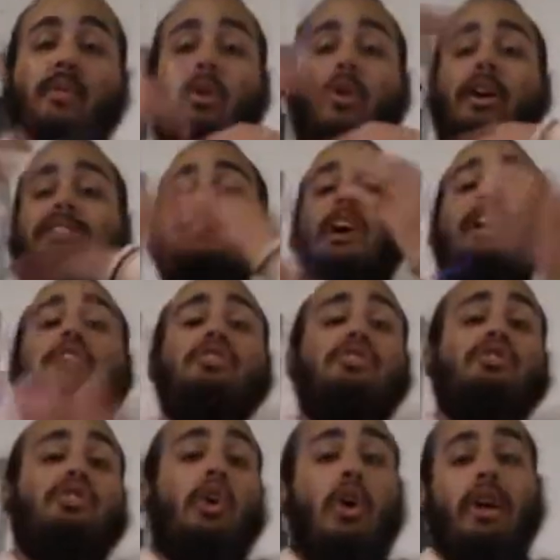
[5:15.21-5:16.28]
far as the
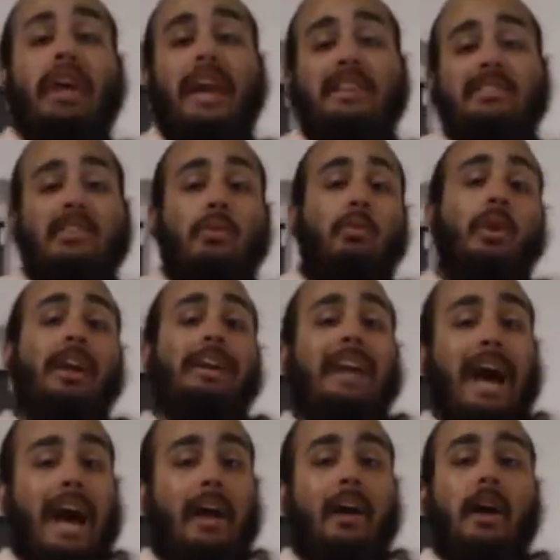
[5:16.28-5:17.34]
stargazing and
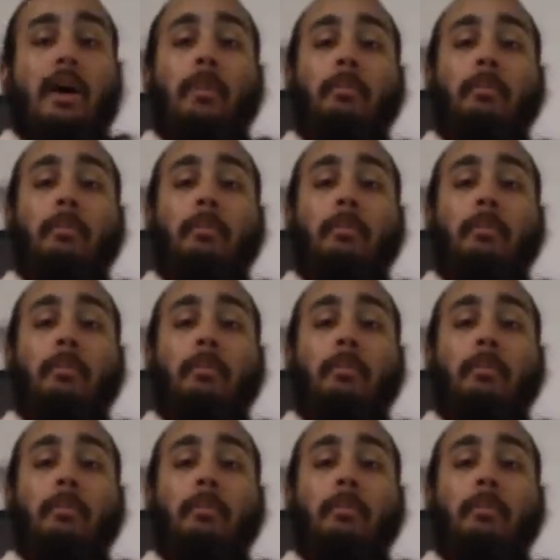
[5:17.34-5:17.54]
whatnot.